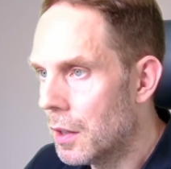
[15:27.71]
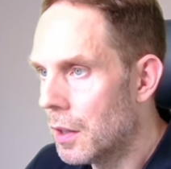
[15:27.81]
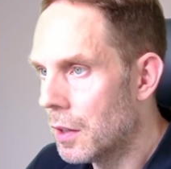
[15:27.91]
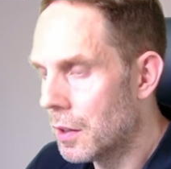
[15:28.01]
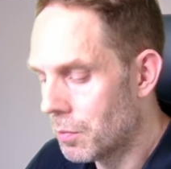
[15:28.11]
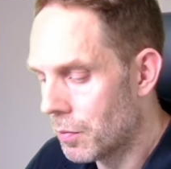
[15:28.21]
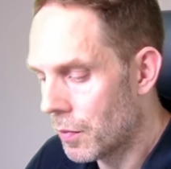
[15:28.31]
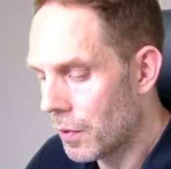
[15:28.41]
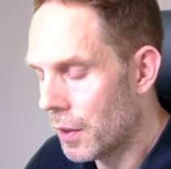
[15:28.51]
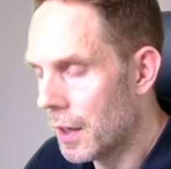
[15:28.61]

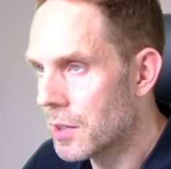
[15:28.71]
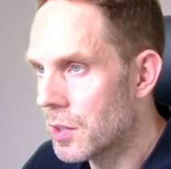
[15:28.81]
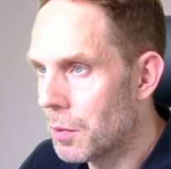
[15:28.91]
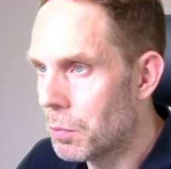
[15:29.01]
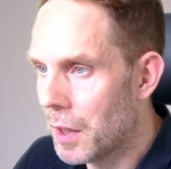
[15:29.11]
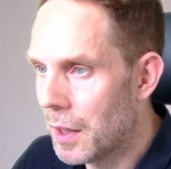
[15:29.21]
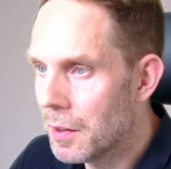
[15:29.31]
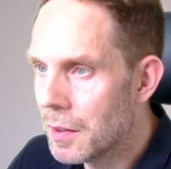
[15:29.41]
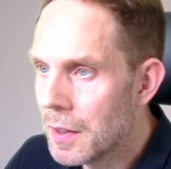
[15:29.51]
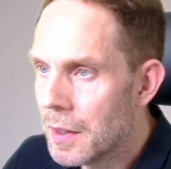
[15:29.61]
the SNMP
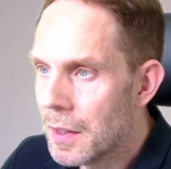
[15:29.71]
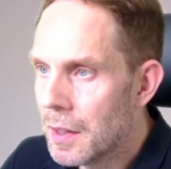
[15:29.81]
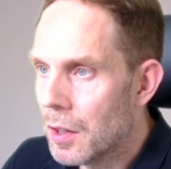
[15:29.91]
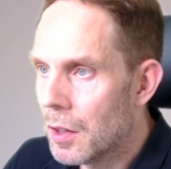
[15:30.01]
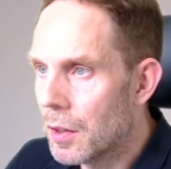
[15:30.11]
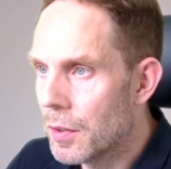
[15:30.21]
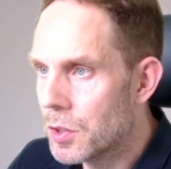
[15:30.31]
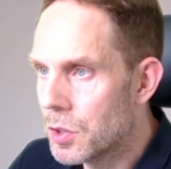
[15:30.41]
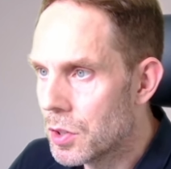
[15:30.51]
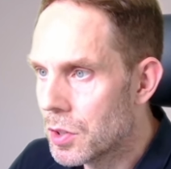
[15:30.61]
on this
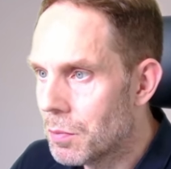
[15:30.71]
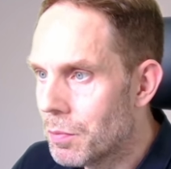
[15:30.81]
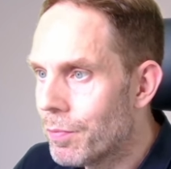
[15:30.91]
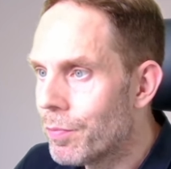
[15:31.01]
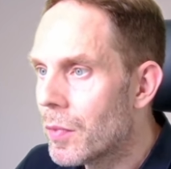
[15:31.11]
system.